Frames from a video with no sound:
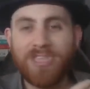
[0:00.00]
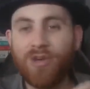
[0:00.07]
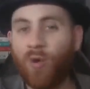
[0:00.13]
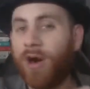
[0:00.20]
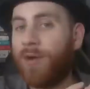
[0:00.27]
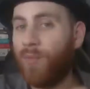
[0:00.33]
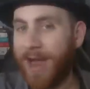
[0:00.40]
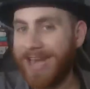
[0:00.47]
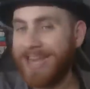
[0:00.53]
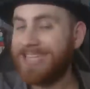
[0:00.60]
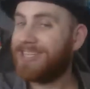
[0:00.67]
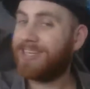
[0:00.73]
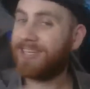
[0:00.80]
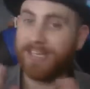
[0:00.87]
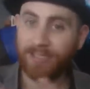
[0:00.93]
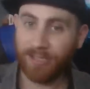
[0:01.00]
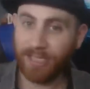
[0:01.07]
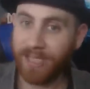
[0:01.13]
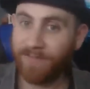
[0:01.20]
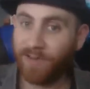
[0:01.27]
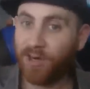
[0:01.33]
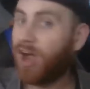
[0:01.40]
you are ready to
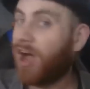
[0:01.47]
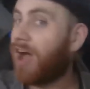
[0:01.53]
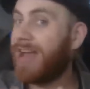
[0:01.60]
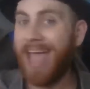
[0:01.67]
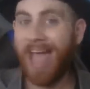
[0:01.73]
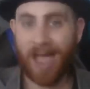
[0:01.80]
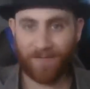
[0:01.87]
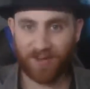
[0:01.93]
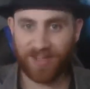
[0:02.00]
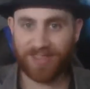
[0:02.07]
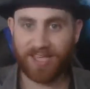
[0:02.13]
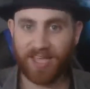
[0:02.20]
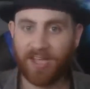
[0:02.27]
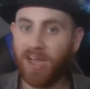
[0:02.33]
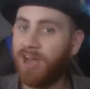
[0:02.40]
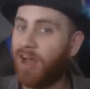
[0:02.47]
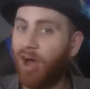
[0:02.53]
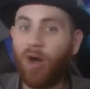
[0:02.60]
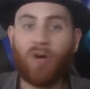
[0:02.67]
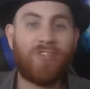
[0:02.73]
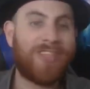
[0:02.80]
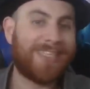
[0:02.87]
deliver on everything, on
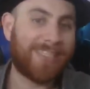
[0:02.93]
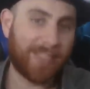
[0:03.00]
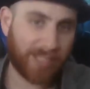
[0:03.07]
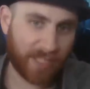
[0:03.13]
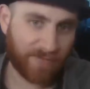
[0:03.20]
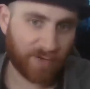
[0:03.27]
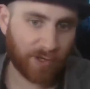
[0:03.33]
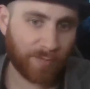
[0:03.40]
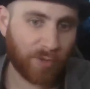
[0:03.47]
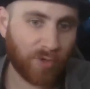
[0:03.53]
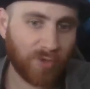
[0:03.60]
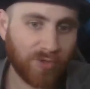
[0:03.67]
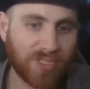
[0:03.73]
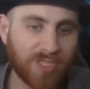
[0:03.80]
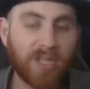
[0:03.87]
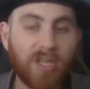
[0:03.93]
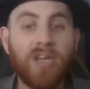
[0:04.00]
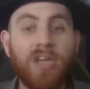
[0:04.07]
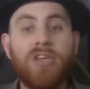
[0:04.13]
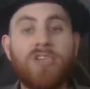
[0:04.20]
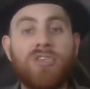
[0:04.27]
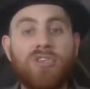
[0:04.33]
all the deliverables,
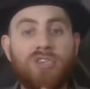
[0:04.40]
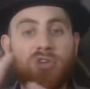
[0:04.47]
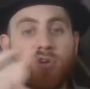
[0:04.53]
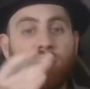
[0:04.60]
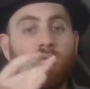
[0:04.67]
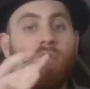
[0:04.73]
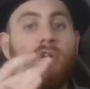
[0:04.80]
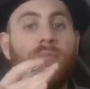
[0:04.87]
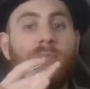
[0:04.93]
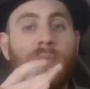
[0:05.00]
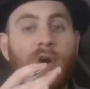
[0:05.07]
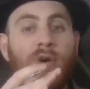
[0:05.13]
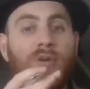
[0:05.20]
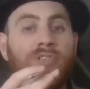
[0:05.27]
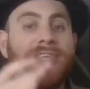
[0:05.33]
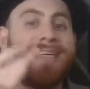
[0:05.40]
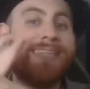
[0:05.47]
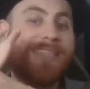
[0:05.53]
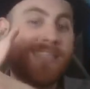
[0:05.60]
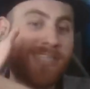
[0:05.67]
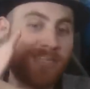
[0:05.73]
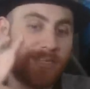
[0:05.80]
you will both
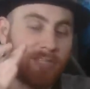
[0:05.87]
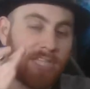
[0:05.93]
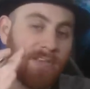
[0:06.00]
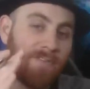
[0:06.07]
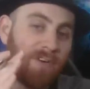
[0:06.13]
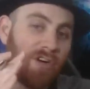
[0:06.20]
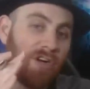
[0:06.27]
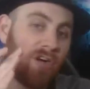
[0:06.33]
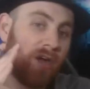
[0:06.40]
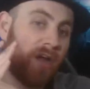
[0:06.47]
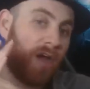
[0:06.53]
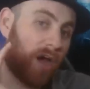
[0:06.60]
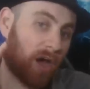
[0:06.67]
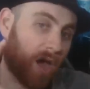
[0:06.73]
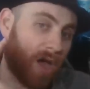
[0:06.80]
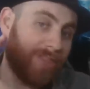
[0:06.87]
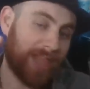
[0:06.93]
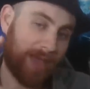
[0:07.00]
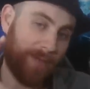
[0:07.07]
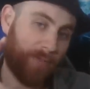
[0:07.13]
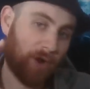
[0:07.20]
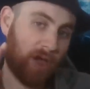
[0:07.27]
deliver on
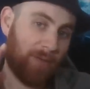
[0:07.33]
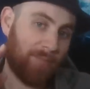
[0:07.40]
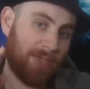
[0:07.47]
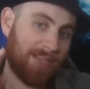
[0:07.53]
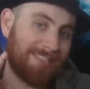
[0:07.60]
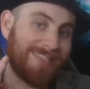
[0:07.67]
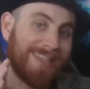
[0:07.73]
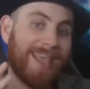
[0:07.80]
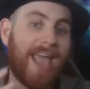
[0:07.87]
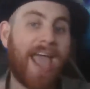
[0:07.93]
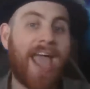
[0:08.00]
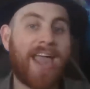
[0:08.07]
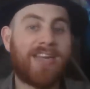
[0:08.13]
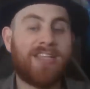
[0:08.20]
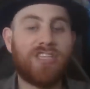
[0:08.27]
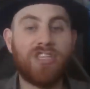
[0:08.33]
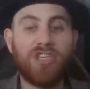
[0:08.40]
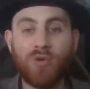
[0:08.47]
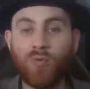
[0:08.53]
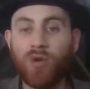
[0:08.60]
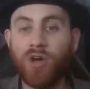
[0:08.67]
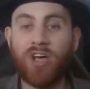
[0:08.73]
that promise and
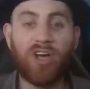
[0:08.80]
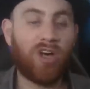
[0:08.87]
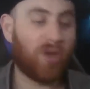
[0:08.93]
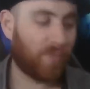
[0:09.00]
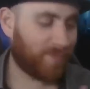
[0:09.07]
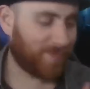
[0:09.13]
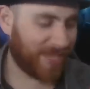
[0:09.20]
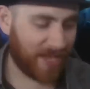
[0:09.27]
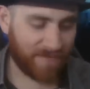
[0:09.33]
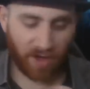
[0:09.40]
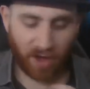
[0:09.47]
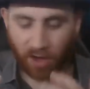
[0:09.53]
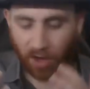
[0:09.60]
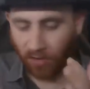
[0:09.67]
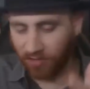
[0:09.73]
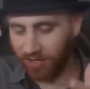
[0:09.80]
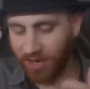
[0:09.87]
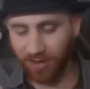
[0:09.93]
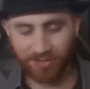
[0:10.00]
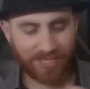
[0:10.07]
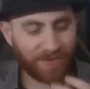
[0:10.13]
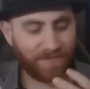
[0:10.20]
you will give all the
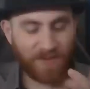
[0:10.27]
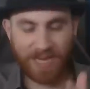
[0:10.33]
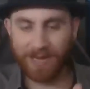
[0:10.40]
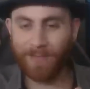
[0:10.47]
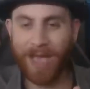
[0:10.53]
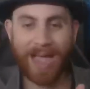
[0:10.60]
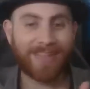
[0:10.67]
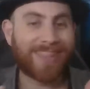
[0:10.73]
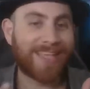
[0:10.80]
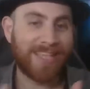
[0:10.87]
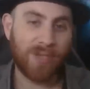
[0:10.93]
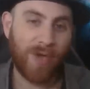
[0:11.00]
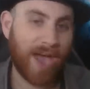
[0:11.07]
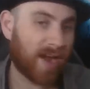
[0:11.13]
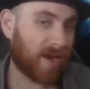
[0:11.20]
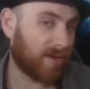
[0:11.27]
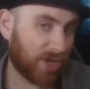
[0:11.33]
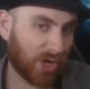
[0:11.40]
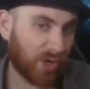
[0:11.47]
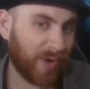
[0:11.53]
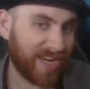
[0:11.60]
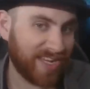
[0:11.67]
notes and feedback that you had on
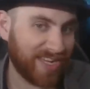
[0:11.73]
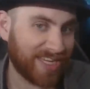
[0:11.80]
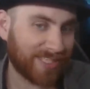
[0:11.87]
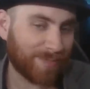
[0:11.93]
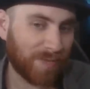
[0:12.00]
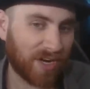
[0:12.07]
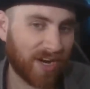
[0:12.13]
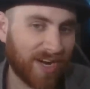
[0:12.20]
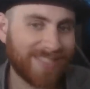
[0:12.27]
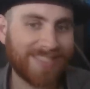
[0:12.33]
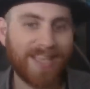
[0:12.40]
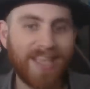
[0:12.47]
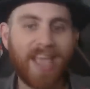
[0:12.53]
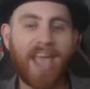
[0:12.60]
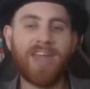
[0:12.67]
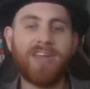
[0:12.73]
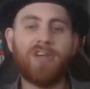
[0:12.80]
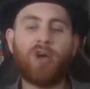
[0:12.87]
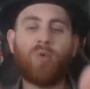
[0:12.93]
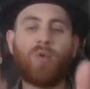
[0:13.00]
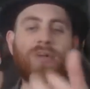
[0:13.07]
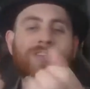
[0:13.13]
your reading experience, and
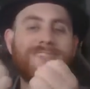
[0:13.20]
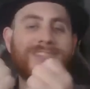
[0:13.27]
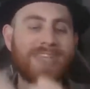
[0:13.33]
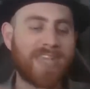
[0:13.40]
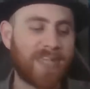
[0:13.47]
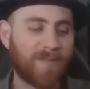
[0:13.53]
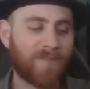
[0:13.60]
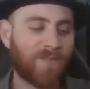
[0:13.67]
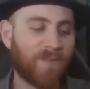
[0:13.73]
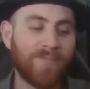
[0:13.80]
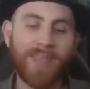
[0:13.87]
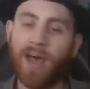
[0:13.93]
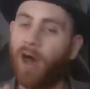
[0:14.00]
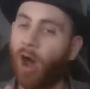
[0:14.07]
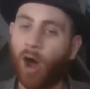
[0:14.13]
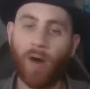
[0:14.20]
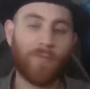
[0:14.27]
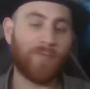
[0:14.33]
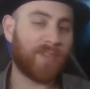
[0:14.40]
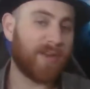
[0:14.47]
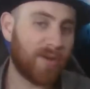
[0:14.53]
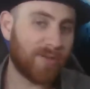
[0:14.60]
you'll receive all
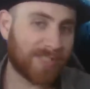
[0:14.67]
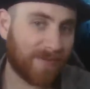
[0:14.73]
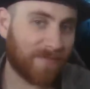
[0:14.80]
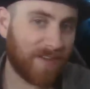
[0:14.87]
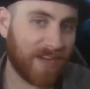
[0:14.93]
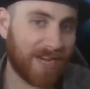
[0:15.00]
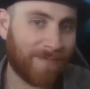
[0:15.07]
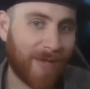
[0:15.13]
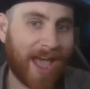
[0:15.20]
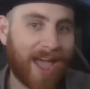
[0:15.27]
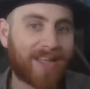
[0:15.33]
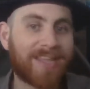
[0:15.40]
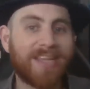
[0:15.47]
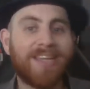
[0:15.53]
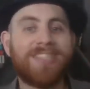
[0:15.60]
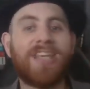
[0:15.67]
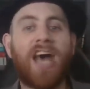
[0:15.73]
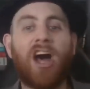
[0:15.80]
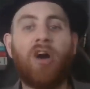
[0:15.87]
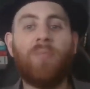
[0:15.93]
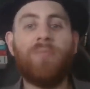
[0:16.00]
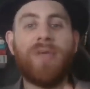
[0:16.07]
the notes and feedback to
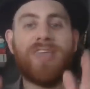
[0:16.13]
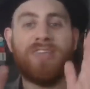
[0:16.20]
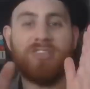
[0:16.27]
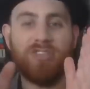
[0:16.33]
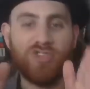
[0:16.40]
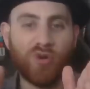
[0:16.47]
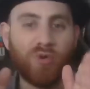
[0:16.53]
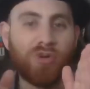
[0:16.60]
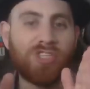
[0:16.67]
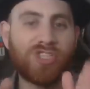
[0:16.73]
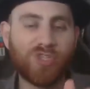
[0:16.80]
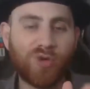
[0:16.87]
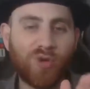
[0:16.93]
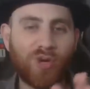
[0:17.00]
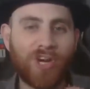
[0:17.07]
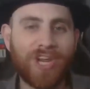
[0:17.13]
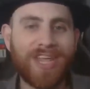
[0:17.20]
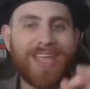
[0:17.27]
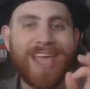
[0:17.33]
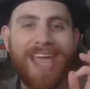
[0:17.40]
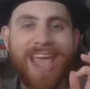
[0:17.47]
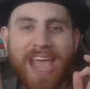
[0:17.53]
help make your
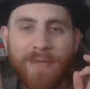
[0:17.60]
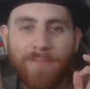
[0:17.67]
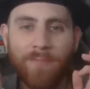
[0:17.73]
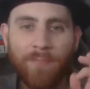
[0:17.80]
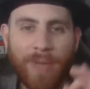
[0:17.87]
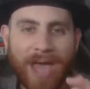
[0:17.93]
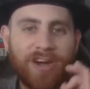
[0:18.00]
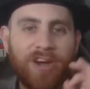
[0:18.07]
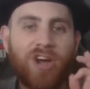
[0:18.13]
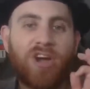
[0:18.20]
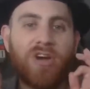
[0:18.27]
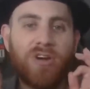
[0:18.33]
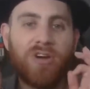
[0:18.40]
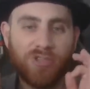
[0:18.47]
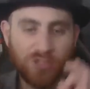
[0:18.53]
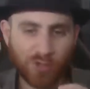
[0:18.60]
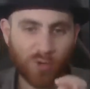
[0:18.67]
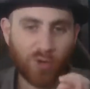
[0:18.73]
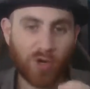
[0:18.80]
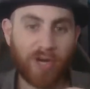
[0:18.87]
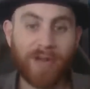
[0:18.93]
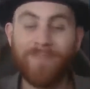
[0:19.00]
story a better
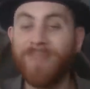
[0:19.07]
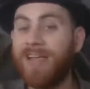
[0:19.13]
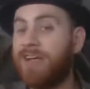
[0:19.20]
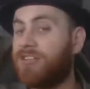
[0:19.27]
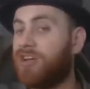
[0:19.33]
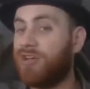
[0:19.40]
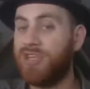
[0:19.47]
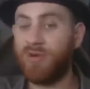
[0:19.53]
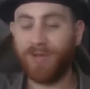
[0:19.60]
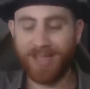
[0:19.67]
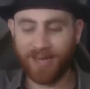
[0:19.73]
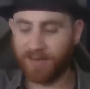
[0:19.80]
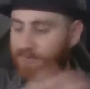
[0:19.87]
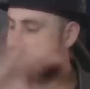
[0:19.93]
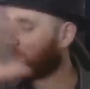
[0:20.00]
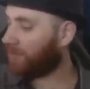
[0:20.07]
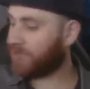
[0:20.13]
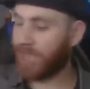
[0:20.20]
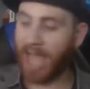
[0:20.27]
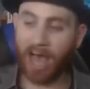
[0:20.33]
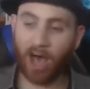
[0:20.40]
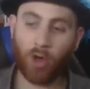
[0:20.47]
story. So you can
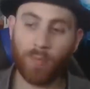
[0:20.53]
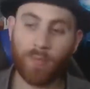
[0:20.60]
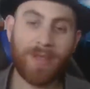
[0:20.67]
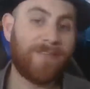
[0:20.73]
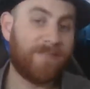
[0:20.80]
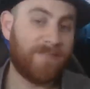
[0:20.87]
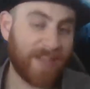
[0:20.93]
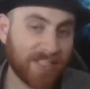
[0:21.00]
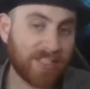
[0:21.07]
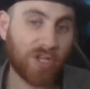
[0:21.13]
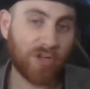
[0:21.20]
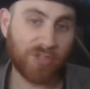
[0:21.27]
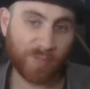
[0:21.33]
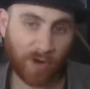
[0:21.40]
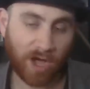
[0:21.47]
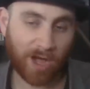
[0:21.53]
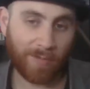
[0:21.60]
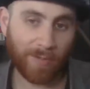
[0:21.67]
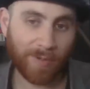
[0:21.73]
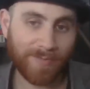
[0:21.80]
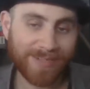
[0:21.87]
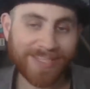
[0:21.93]
help fix those
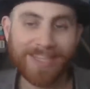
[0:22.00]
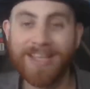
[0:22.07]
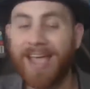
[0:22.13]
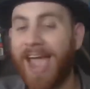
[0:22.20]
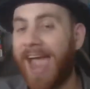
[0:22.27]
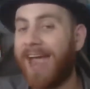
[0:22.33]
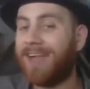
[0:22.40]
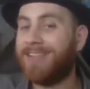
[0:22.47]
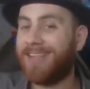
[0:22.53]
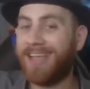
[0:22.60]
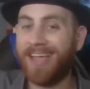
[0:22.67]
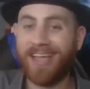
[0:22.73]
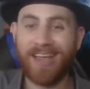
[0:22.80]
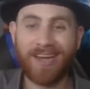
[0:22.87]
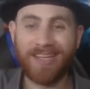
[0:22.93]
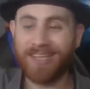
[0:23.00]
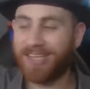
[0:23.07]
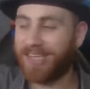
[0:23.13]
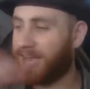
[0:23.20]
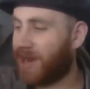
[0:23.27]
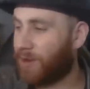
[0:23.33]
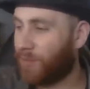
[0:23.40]
problems and then
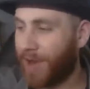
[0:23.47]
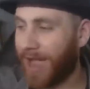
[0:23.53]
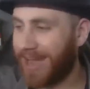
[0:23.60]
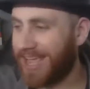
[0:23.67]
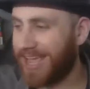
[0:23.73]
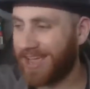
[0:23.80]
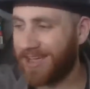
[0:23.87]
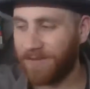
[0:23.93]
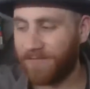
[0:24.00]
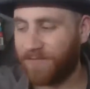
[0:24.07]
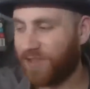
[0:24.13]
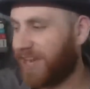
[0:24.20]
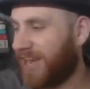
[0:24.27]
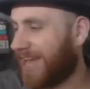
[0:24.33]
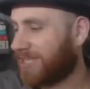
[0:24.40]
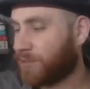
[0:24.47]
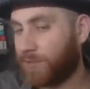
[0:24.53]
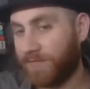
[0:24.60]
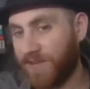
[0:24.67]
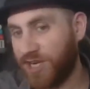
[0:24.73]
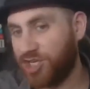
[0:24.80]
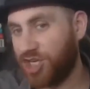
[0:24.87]
get it ready for the next
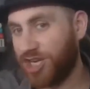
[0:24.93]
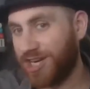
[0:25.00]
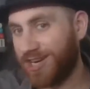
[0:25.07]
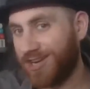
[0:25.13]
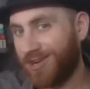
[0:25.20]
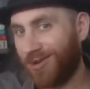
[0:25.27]
revision